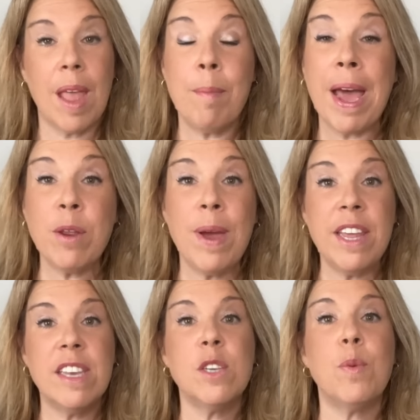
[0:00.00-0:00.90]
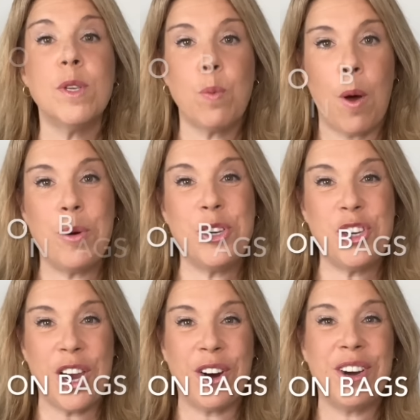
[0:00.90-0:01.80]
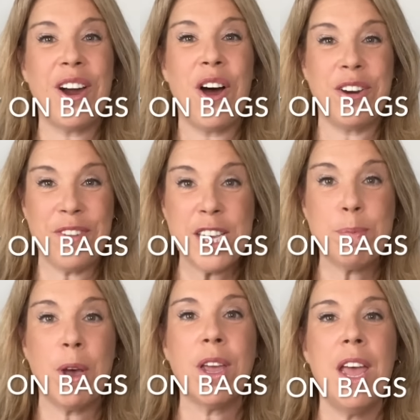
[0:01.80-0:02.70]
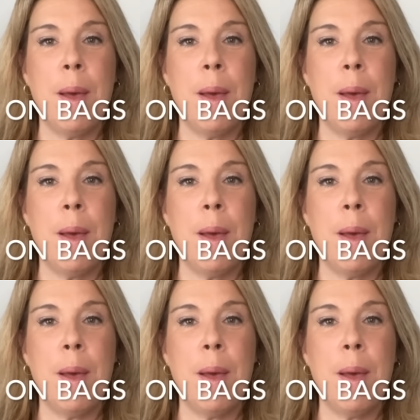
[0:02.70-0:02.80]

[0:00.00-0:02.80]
And by the way, this was what was shared on Facebook